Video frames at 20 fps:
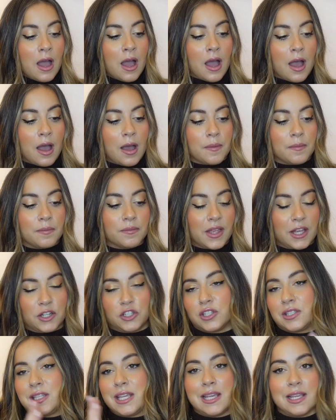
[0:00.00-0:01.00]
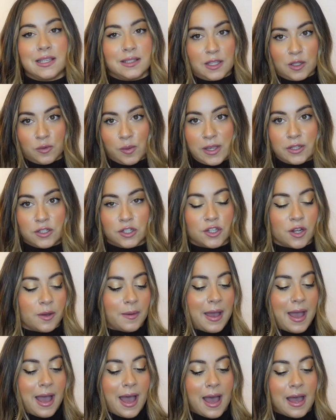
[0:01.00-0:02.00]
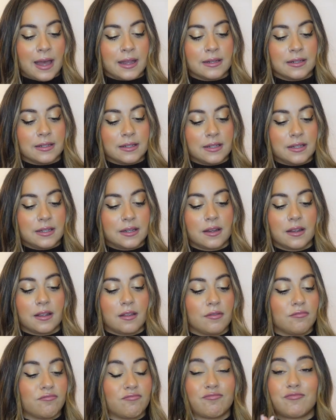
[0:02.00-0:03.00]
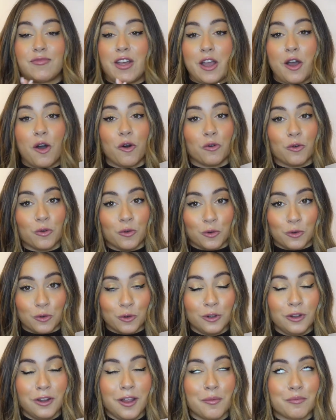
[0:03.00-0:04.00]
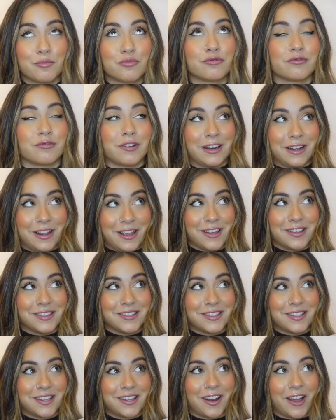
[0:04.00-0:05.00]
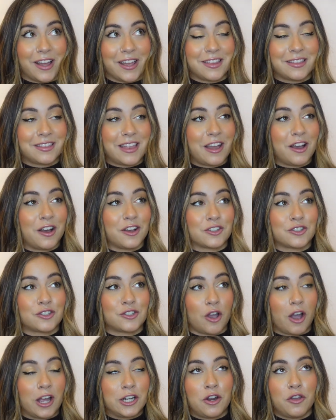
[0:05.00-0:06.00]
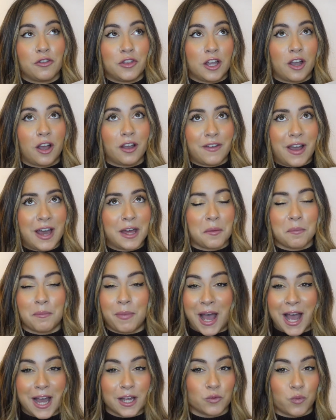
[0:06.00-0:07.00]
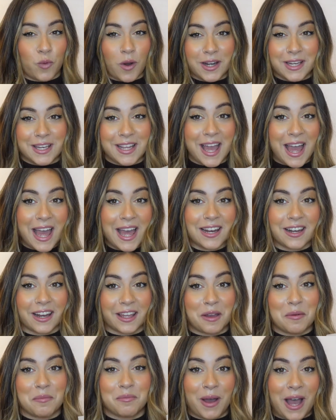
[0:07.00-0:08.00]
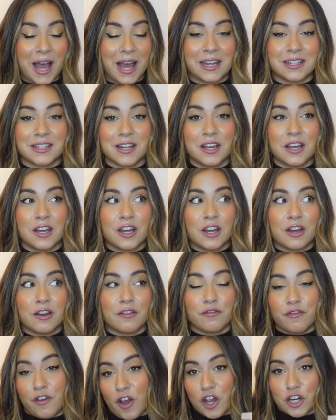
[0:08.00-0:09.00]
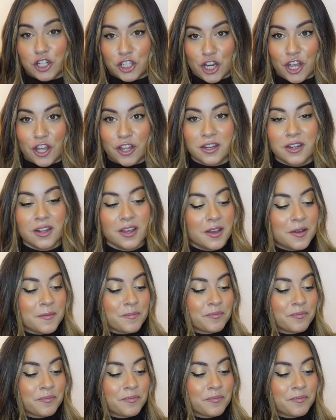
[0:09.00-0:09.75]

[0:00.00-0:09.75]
That's just the easiest way to do it. And they are all brilliant. Like, they are so, I don't think I've had a bad one yet, like a bad version.